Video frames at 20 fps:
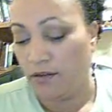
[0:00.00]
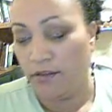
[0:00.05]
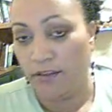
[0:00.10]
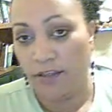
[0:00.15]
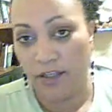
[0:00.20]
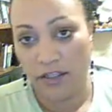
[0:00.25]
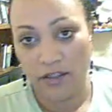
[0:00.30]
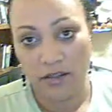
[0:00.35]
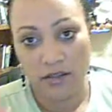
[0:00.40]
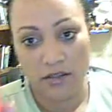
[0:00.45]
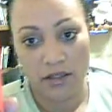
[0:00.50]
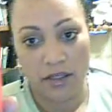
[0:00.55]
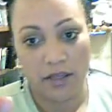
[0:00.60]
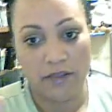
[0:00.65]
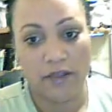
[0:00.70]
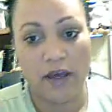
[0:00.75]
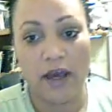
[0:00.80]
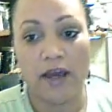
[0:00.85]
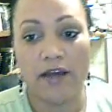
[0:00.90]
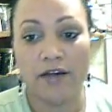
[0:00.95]
the
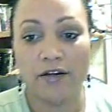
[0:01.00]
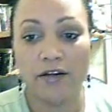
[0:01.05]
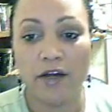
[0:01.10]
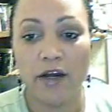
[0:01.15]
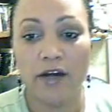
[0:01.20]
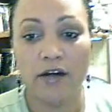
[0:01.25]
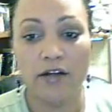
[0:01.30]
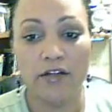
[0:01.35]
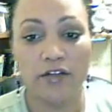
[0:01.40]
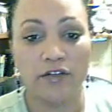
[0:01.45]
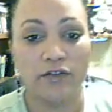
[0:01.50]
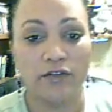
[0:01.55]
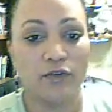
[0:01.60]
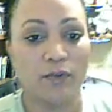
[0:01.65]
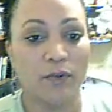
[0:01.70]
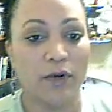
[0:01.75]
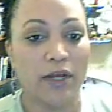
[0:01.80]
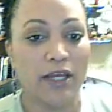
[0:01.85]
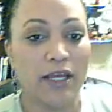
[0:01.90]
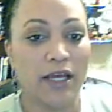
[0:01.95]
Iron Guard you
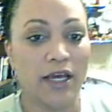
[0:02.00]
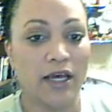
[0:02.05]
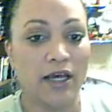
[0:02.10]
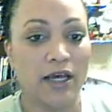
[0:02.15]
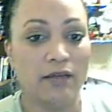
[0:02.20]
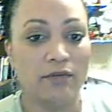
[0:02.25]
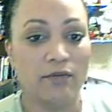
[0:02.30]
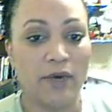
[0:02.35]
spray on